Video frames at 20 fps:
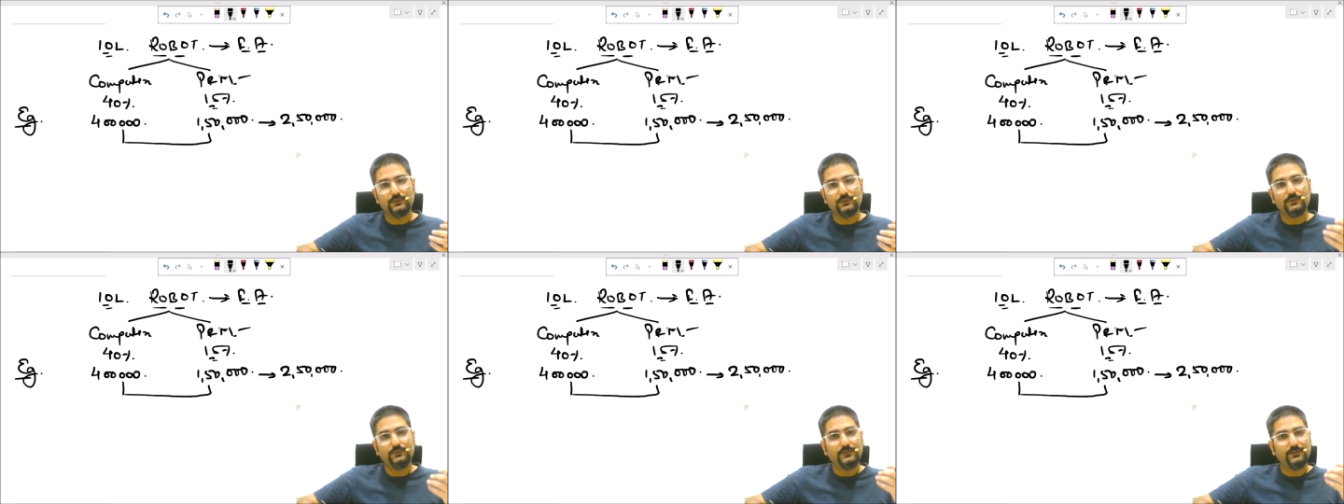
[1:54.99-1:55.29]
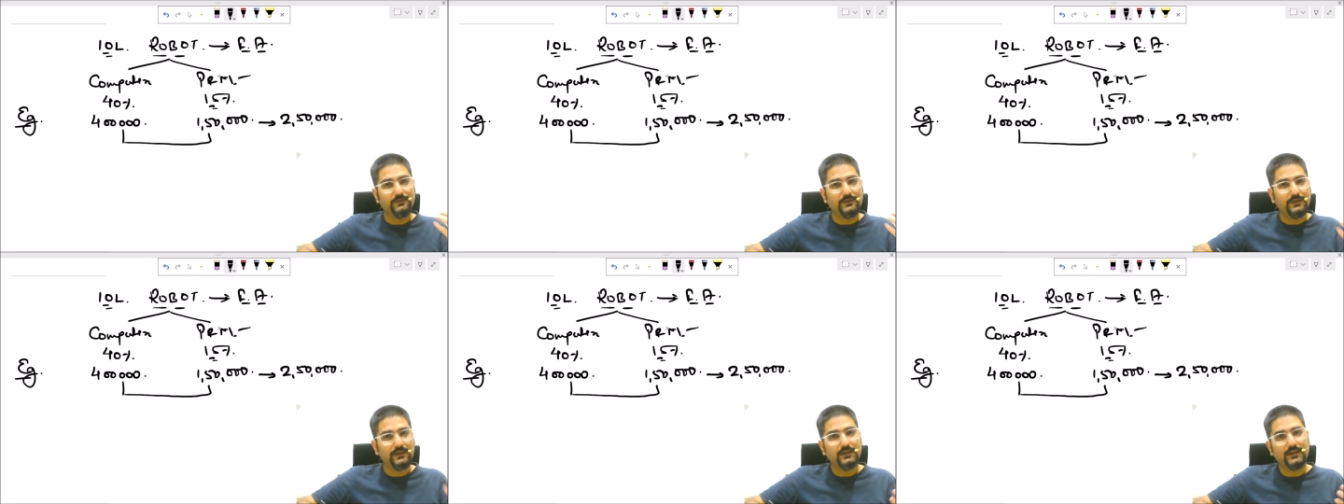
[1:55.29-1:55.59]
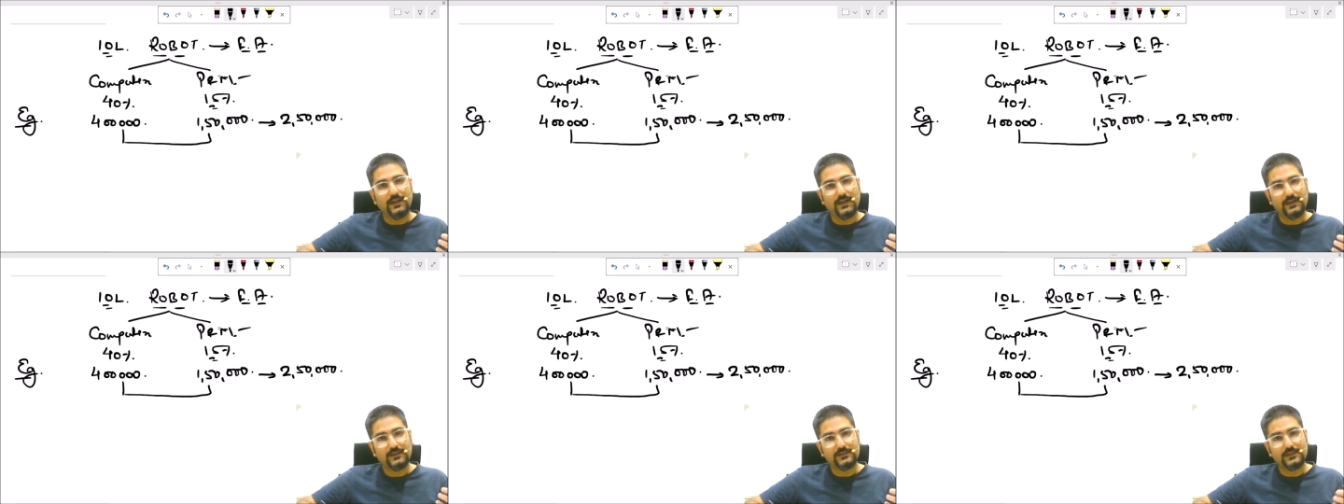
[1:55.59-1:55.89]
to 50
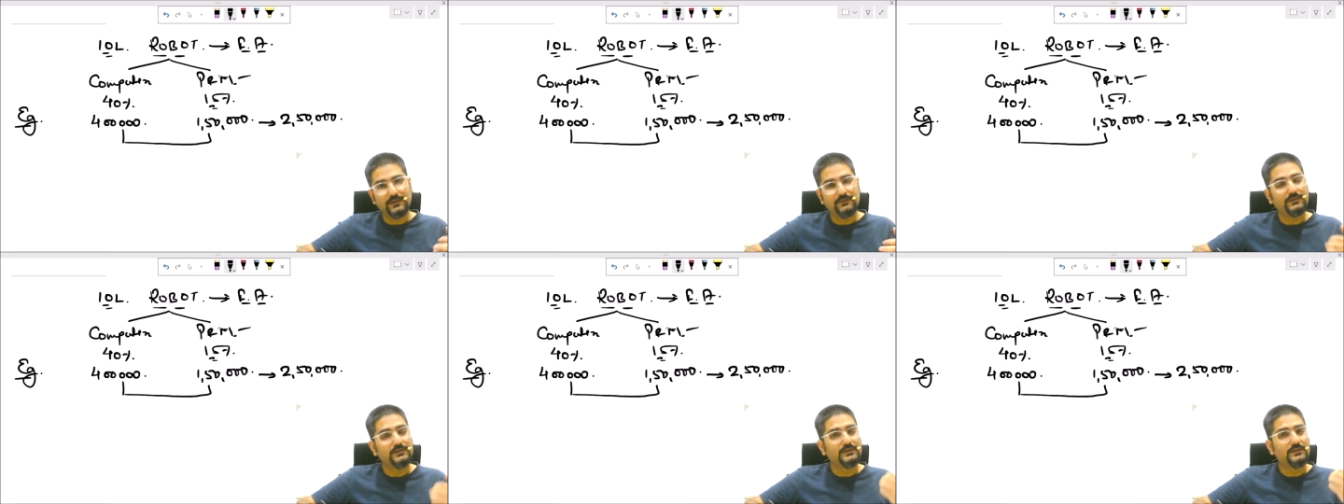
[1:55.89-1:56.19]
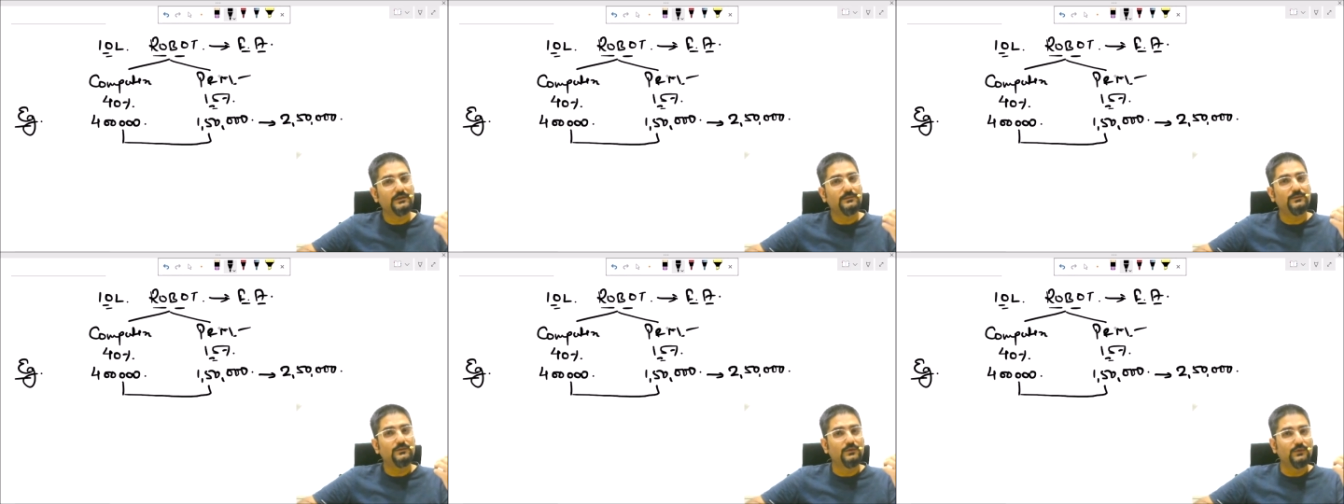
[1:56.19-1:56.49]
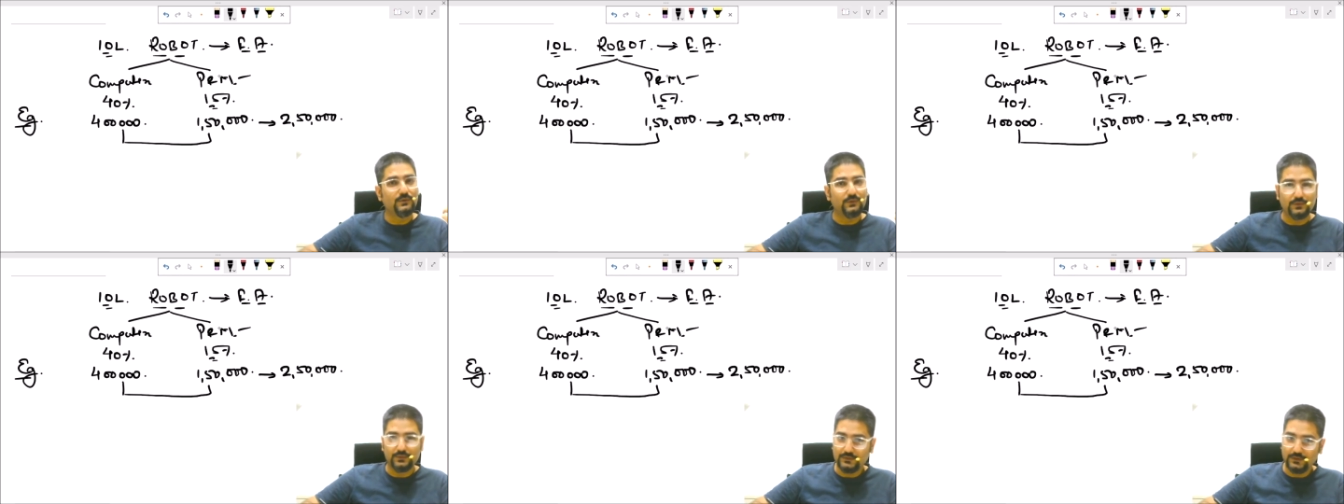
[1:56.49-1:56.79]
lakhs, even some
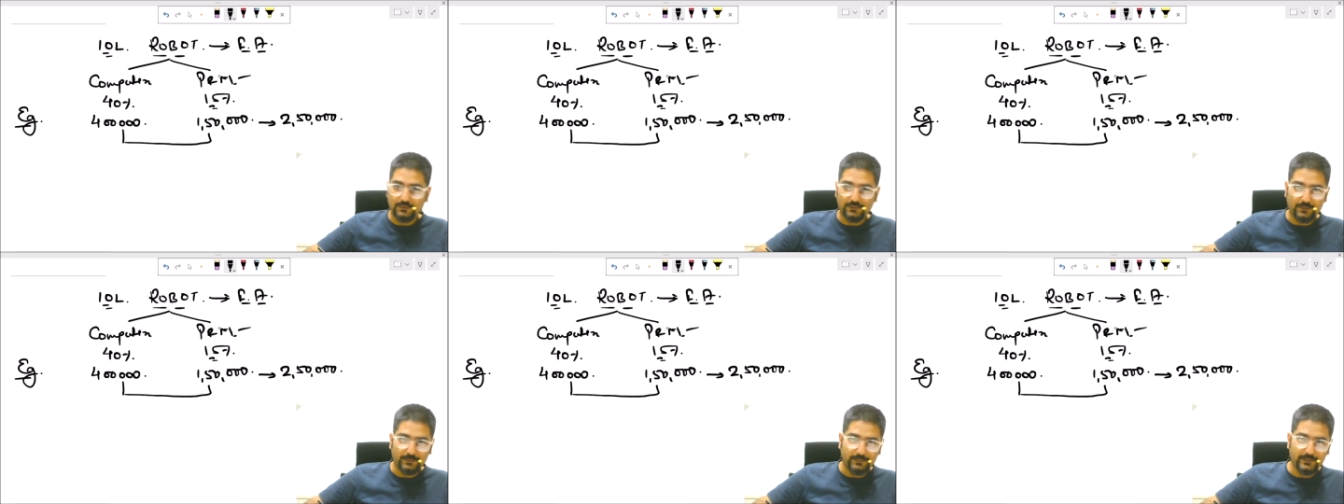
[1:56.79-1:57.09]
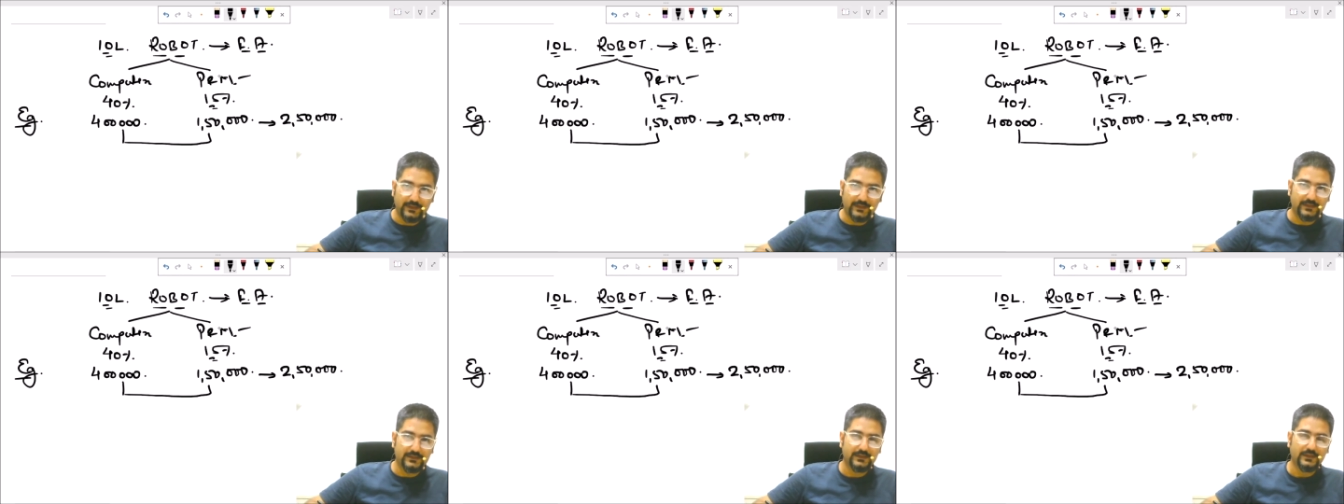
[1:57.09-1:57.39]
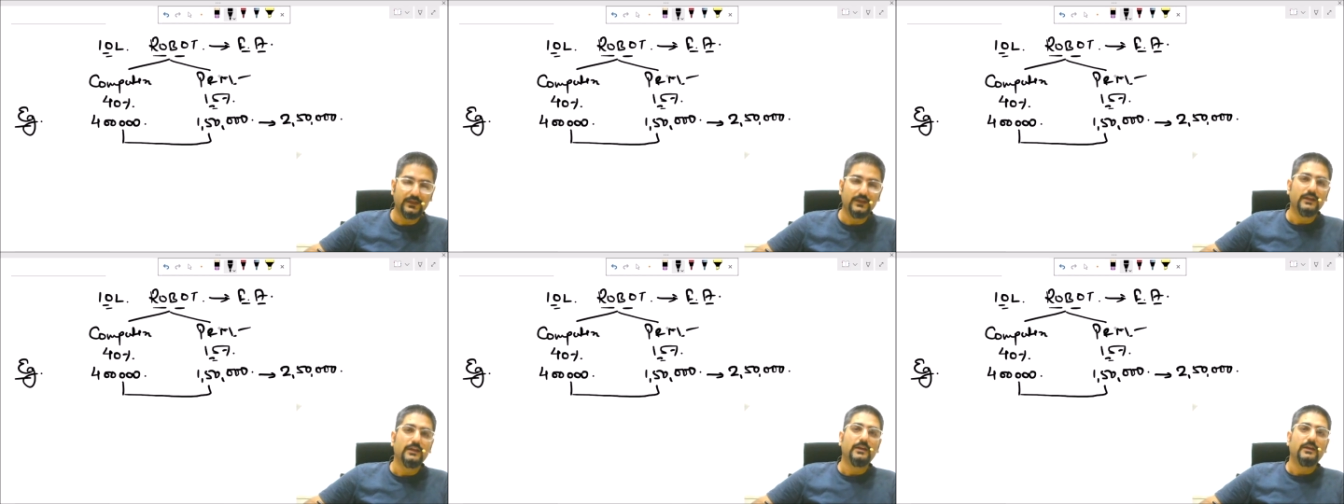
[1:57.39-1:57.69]
crores of rupees